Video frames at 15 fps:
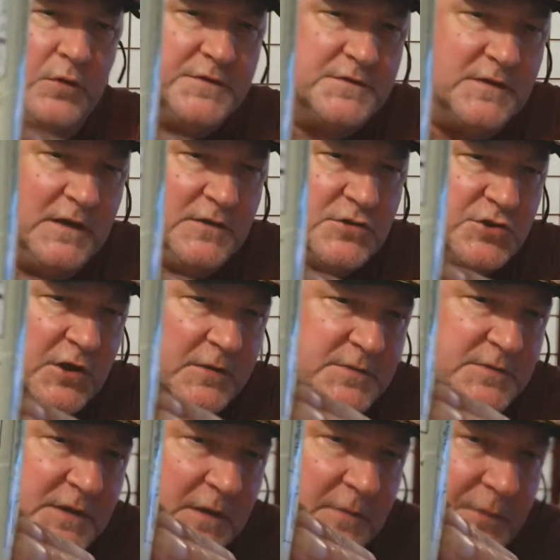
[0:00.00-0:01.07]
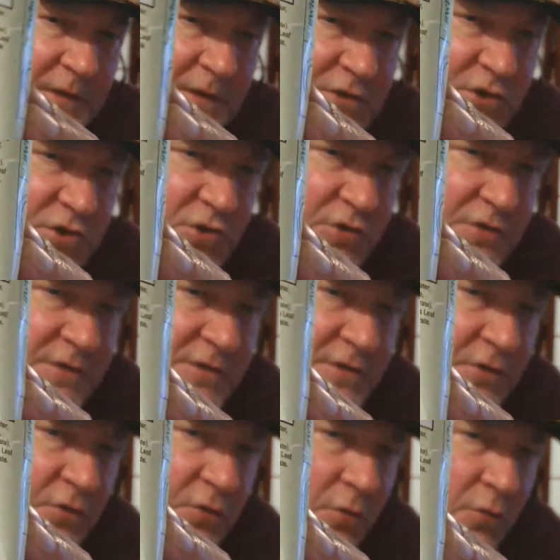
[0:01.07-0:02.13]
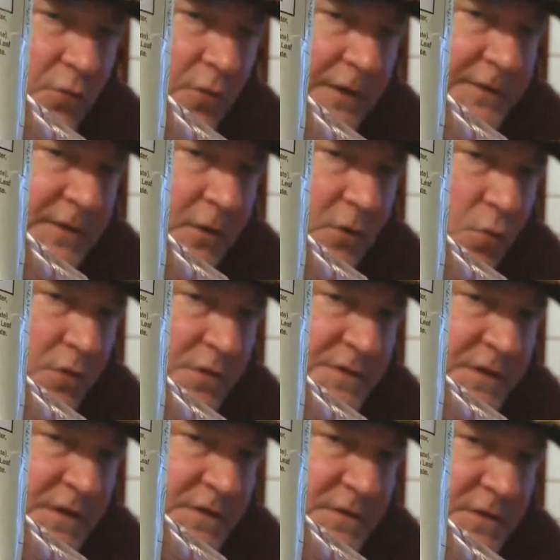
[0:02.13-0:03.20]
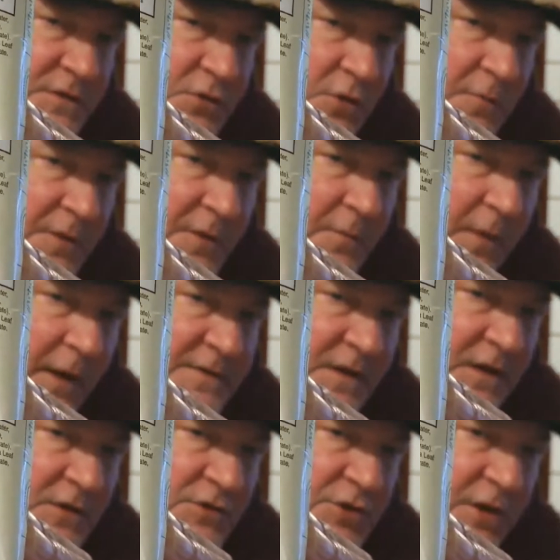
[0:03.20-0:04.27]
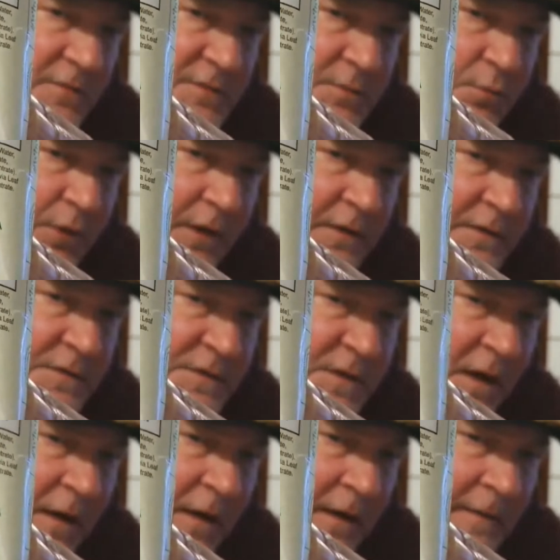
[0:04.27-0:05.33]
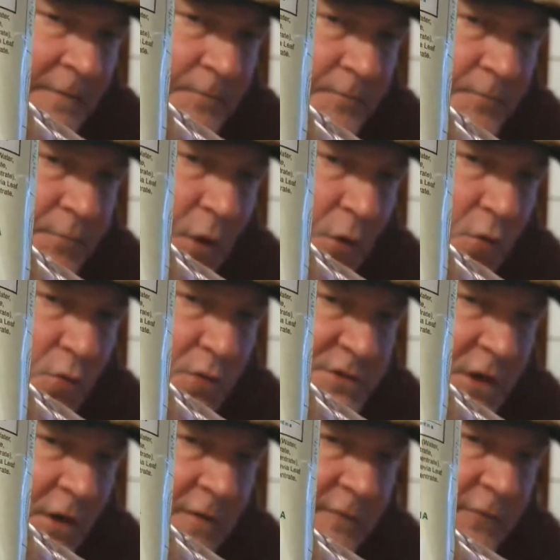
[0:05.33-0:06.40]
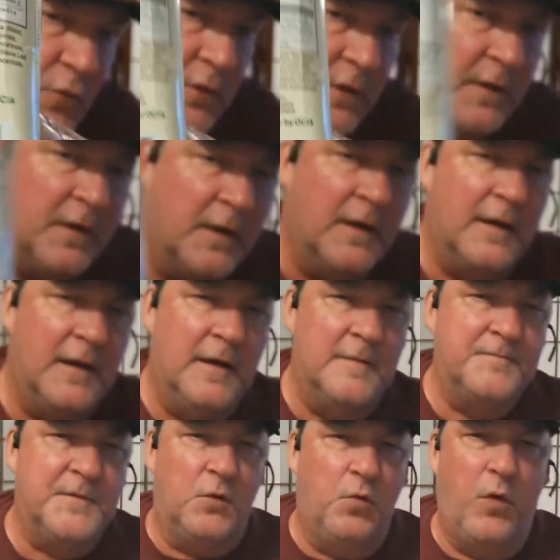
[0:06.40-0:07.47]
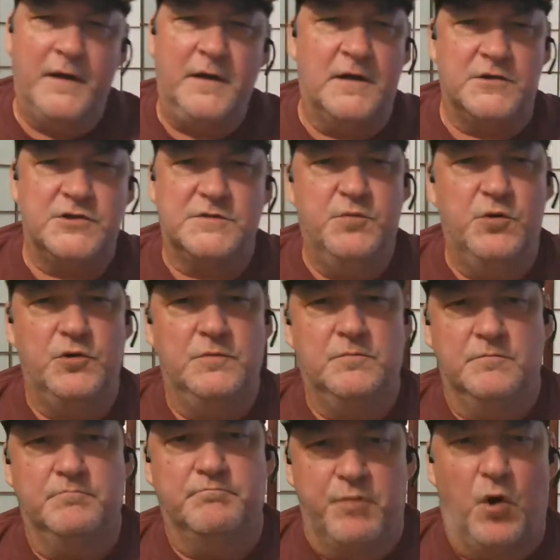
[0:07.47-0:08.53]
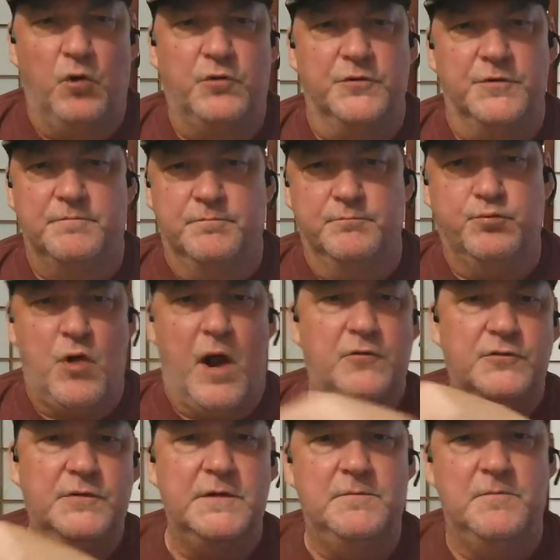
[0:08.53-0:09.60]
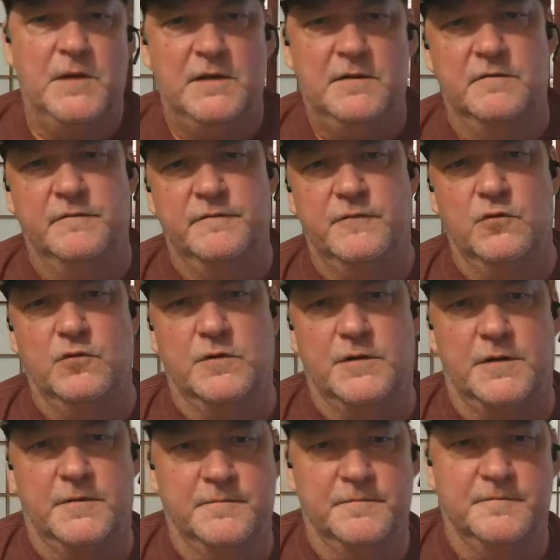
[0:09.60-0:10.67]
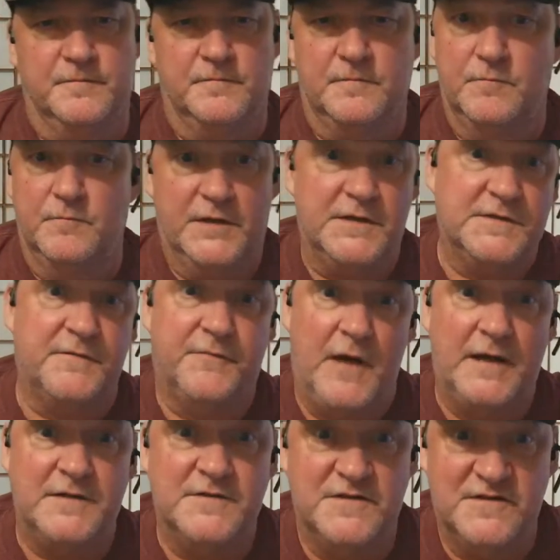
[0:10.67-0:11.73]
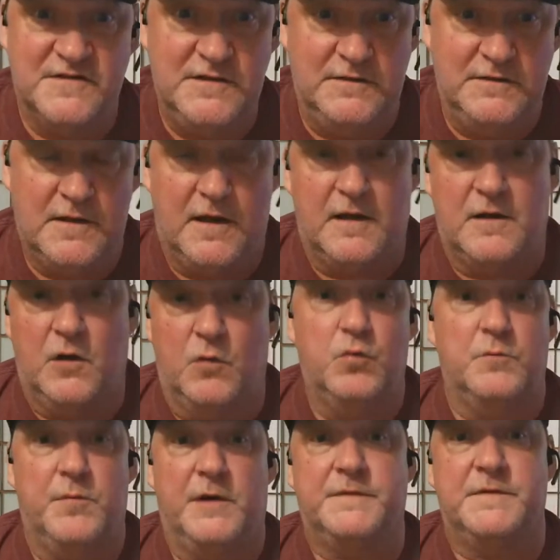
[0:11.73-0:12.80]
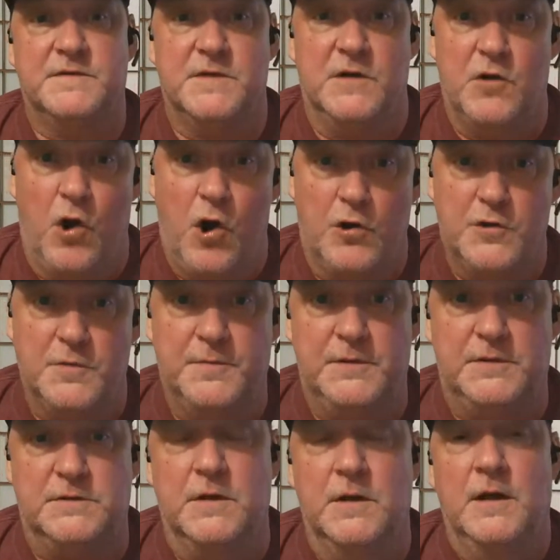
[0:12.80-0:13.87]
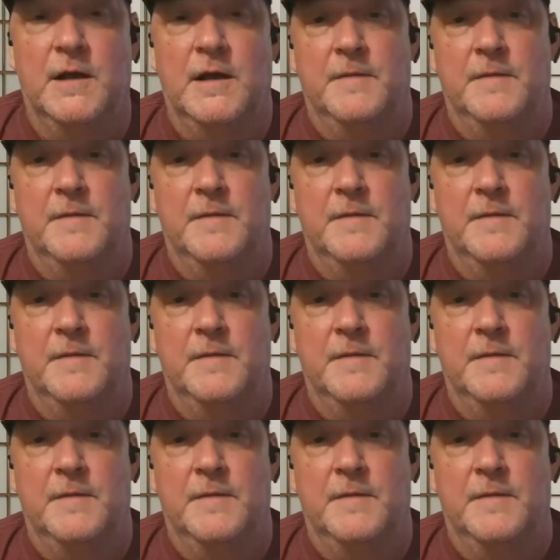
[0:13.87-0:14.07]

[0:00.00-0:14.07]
what St. James Company should do right there where it says distributed by St. James Brands, Boca Raton, Florida, why not just put in bold, proudly made in Florida? Because if I had seen that, I would have bought this in a heartbeat.